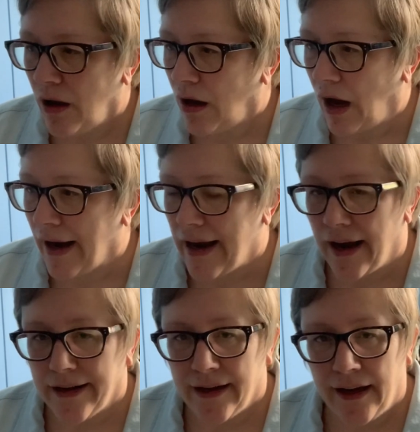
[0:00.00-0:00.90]

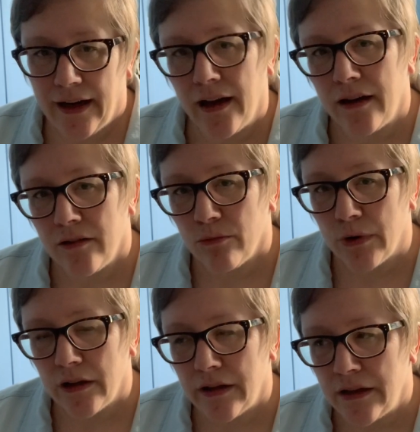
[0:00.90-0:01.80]
I can't
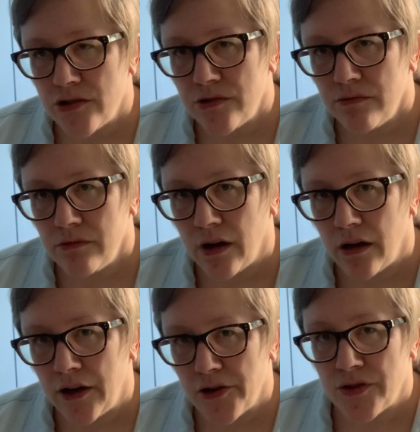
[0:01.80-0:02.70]
really
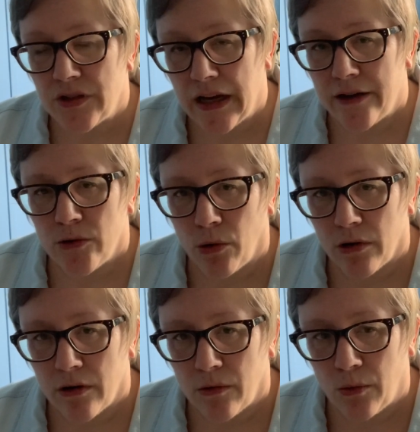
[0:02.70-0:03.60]
understand
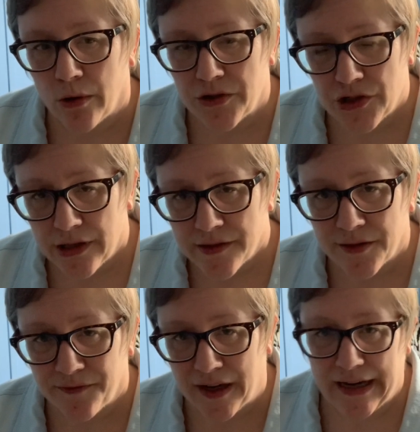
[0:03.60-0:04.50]
or
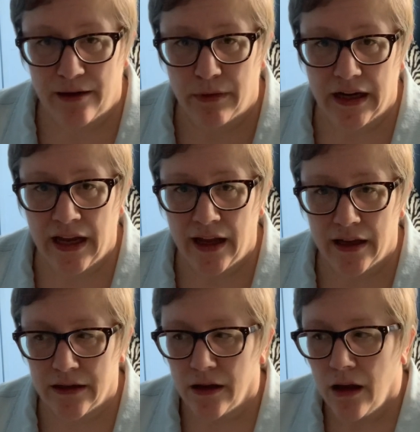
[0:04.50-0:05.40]
justify in my
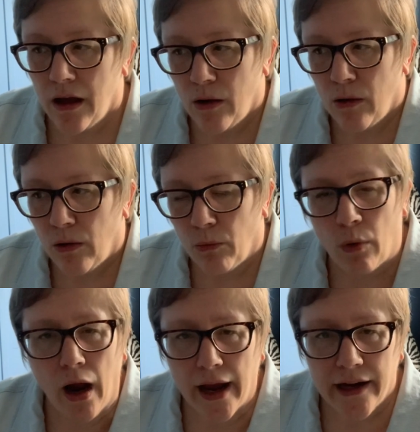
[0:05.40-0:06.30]
head
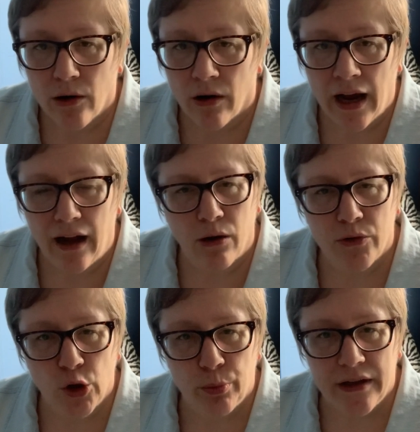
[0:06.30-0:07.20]
why or how
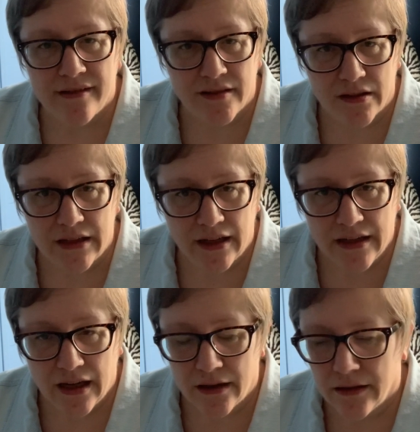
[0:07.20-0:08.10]
nobody's done that
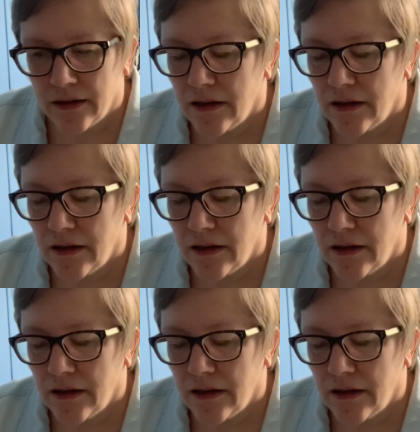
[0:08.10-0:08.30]
yet.